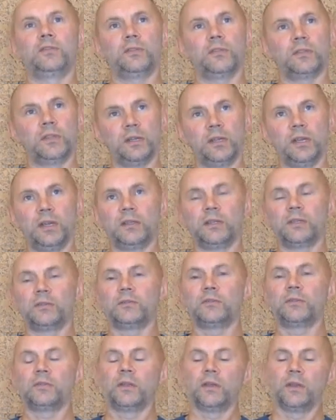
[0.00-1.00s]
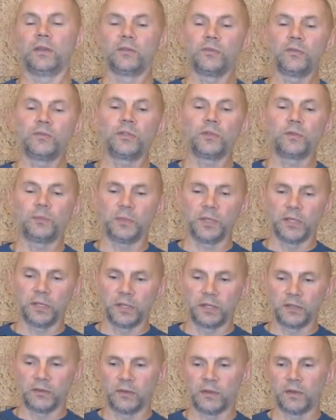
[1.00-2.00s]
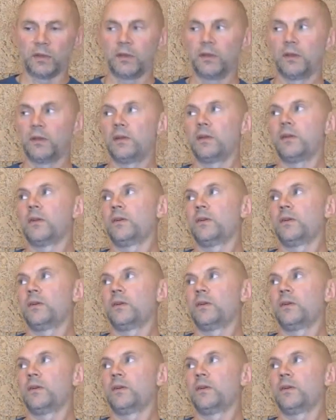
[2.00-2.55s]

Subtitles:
Oh, the break at last. Oof.